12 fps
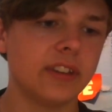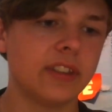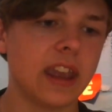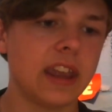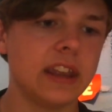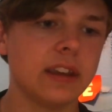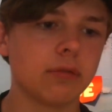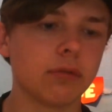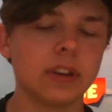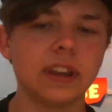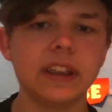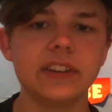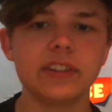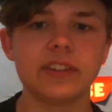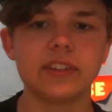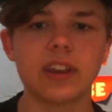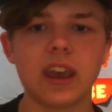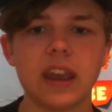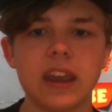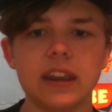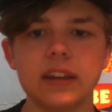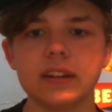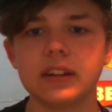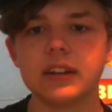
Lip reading: they release a